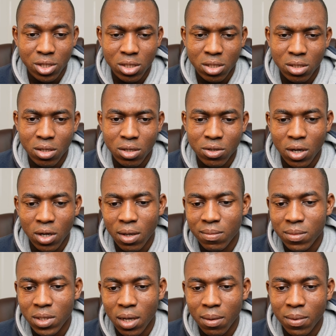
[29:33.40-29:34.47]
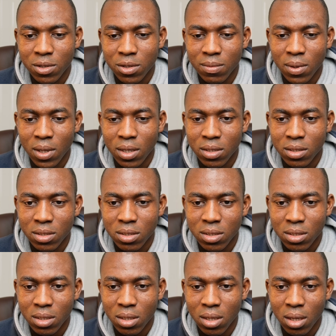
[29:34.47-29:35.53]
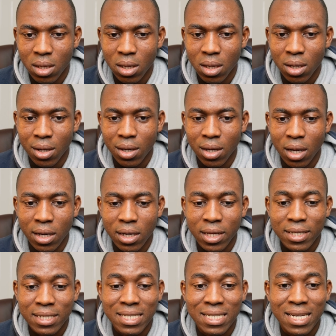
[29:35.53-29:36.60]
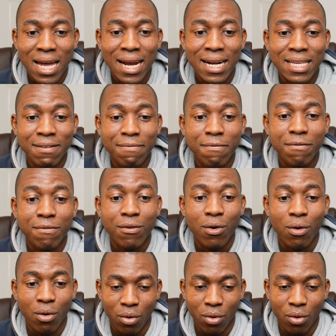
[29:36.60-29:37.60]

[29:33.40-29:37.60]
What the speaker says: So let me say I play something like this. There's 94.